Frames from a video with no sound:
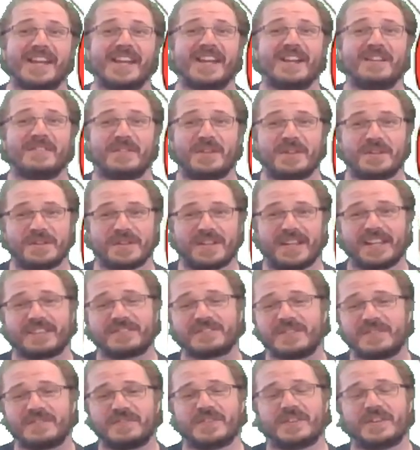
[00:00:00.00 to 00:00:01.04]
then you'll actually
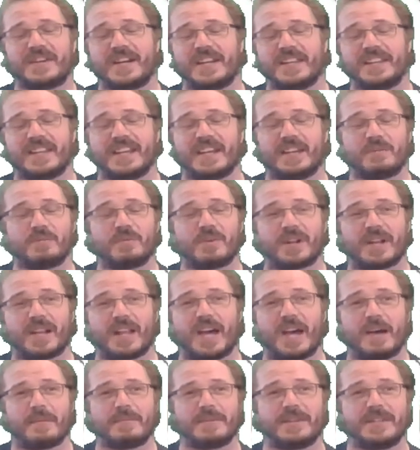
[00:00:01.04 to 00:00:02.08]
find that what will
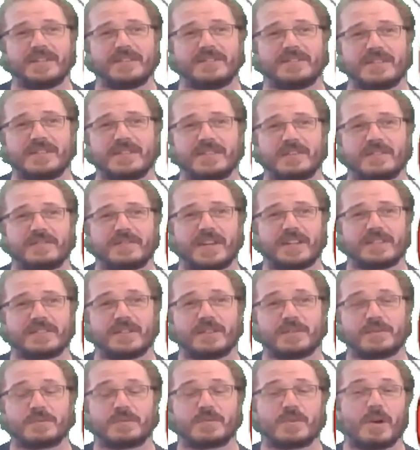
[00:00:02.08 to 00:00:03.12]
happen is that your fat cells
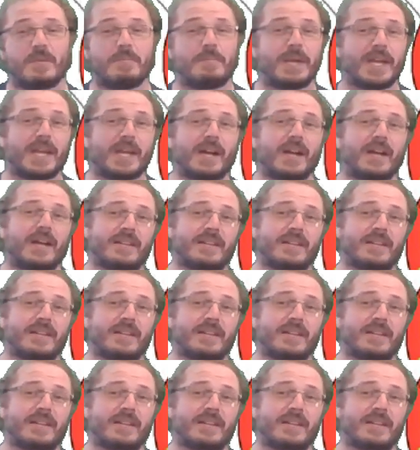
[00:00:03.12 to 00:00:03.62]
will grow bigger.